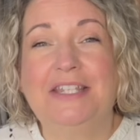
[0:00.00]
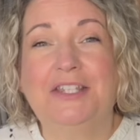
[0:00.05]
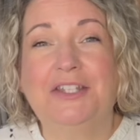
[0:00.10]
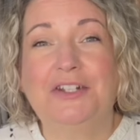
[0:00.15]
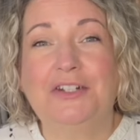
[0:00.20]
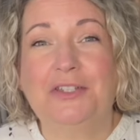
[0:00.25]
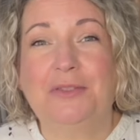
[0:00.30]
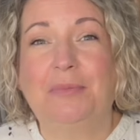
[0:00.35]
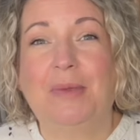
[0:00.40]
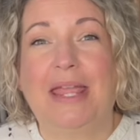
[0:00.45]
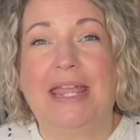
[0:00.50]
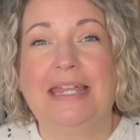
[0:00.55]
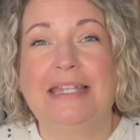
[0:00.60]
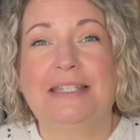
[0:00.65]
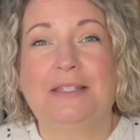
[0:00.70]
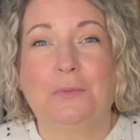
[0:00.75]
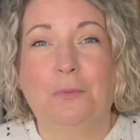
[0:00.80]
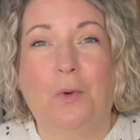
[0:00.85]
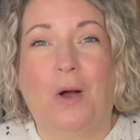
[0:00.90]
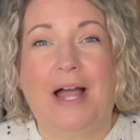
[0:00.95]
your
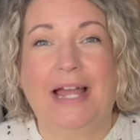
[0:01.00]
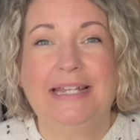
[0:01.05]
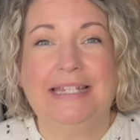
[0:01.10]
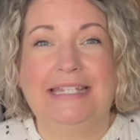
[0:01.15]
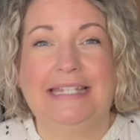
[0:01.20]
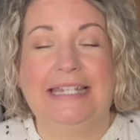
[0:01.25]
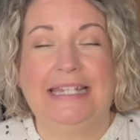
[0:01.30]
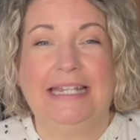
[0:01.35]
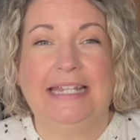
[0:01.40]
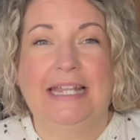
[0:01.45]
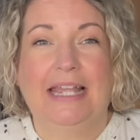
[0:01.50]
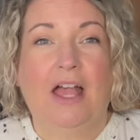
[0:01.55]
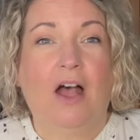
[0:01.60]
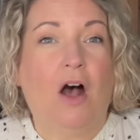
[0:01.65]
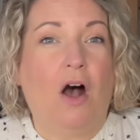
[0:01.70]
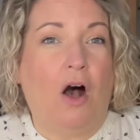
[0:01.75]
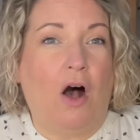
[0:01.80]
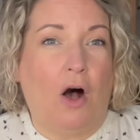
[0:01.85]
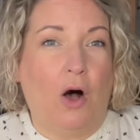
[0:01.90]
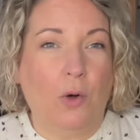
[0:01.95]
space YT
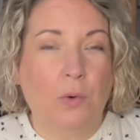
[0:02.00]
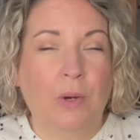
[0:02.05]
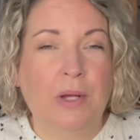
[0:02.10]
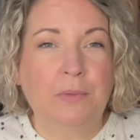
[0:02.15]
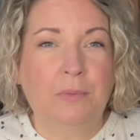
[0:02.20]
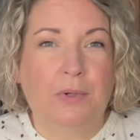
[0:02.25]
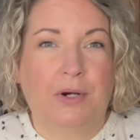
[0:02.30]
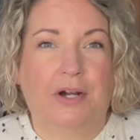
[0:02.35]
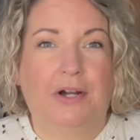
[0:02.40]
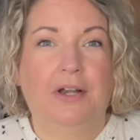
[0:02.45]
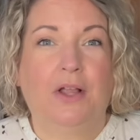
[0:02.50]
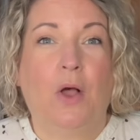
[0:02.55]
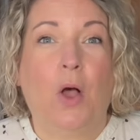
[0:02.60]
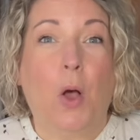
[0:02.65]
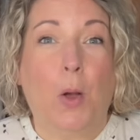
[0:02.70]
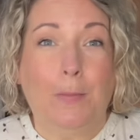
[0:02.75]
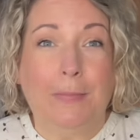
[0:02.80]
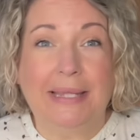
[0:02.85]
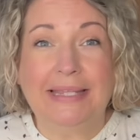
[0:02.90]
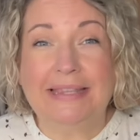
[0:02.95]
all one word,
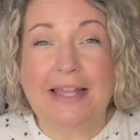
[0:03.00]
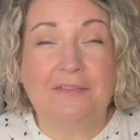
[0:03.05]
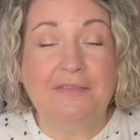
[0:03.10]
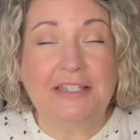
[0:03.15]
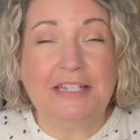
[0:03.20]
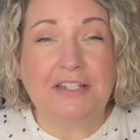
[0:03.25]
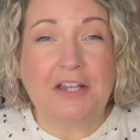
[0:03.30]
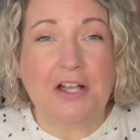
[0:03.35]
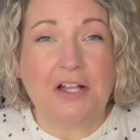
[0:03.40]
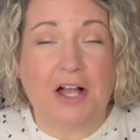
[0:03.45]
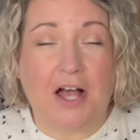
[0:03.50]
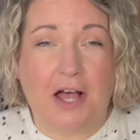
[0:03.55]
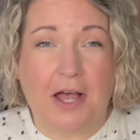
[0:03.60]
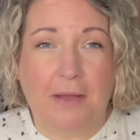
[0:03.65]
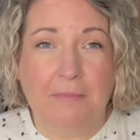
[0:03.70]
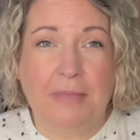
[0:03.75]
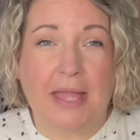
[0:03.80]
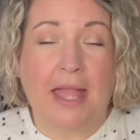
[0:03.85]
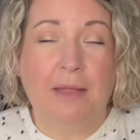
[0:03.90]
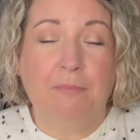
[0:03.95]

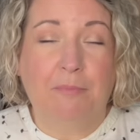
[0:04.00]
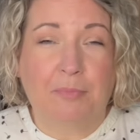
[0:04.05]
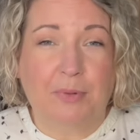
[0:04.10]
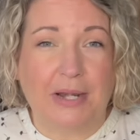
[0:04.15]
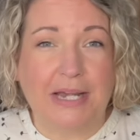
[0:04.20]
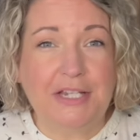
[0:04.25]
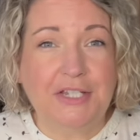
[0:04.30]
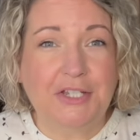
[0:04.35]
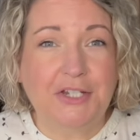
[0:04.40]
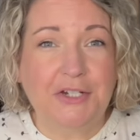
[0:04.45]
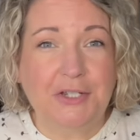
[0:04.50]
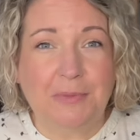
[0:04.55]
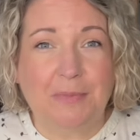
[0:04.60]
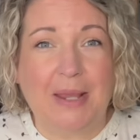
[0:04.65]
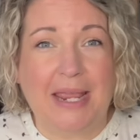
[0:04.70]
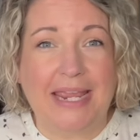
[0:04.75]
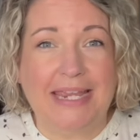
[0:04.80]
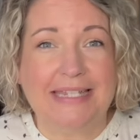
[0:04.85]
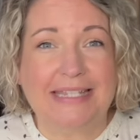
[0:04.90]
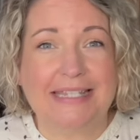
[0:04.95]
homemadelovely.com Embrace your
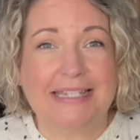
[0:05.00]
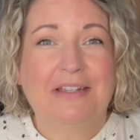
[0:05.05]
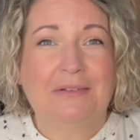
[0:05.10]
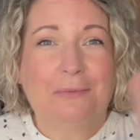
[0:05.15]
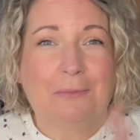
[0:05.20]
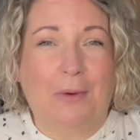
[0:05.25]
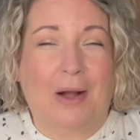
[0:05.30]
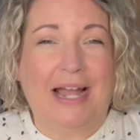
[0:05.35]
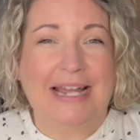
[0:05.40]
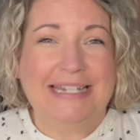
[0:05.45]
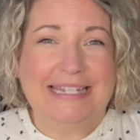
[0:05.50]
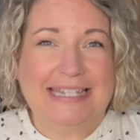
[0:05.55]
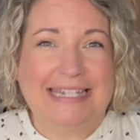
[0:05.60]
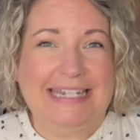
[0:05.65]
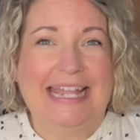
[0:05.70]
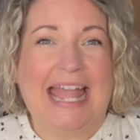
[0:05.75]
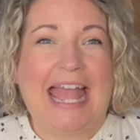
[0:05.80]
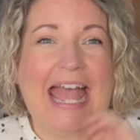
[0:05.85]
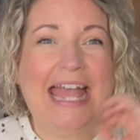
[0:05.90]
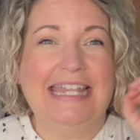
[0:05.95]
space
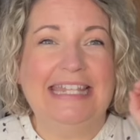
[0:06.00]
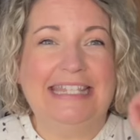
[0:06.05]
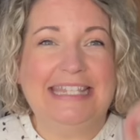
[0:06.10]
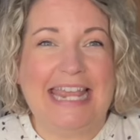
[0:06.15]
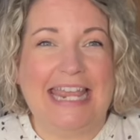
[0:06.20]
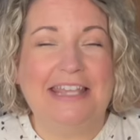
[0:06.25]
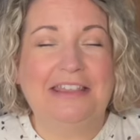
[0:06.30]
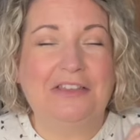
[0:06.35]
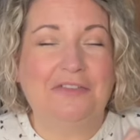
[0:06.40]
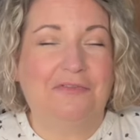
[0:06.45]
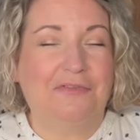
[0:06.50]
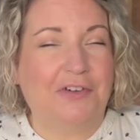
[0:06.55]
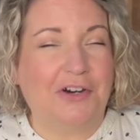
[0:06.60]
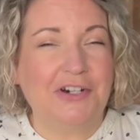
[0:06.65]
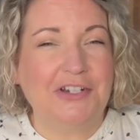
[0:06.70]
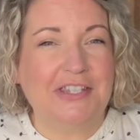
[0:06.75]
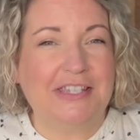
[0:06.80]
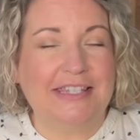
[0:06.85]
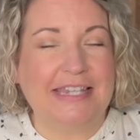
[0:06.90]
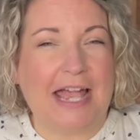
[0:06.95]
YT and take the
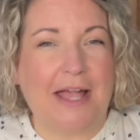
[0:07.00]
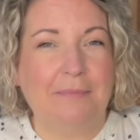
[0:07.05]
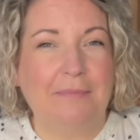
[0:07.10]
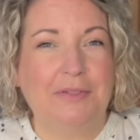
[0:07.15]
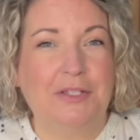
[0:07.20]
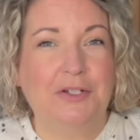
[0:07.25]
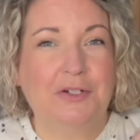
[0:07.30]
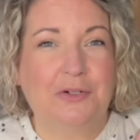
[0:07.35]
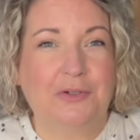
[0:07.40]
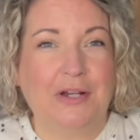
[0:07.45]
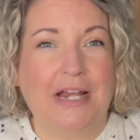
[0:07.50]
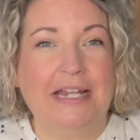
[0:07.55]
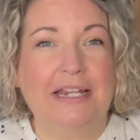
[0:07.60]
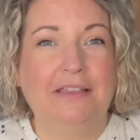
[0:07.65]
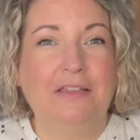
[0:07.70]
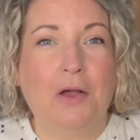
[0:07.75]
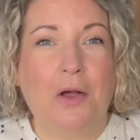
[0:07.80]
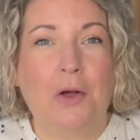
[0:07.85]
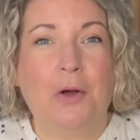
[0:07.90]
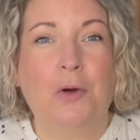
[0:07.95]
first step to
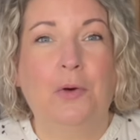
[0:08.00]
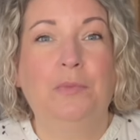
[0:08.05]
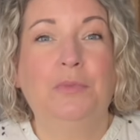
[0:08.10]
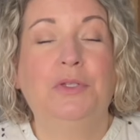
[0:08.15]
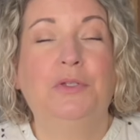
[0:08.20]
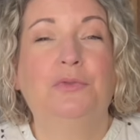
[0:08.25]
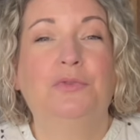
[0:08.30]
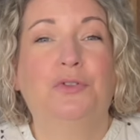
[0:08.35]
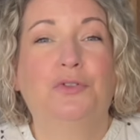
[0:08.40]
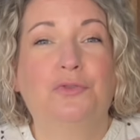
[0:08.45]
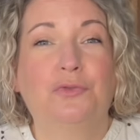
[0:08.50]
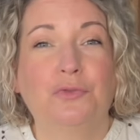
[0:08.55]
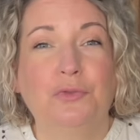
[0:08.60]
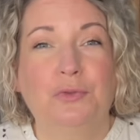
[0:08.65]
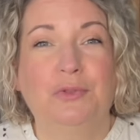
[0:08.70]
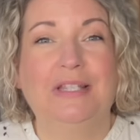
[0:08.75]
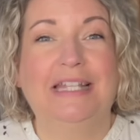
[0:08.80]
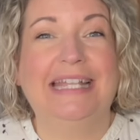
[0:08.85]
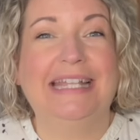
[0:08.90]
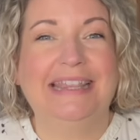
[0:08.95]
creating the home you
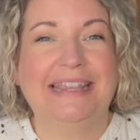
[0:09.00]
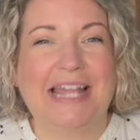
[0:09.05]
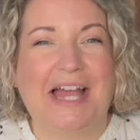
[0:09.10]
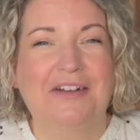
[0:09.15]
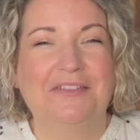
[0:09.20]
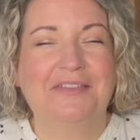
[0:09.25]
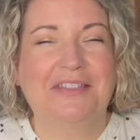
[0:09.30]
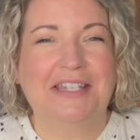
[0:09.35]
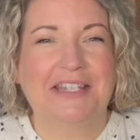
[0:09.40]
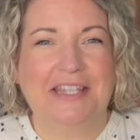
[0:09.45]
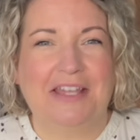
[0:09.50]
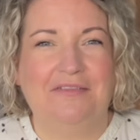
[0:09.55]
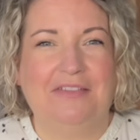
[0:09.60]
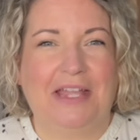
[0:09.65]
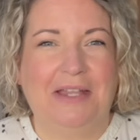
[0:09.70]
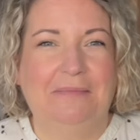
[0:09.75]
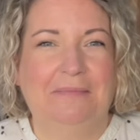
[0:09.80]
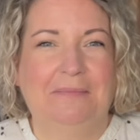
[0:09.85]
truly love to live in.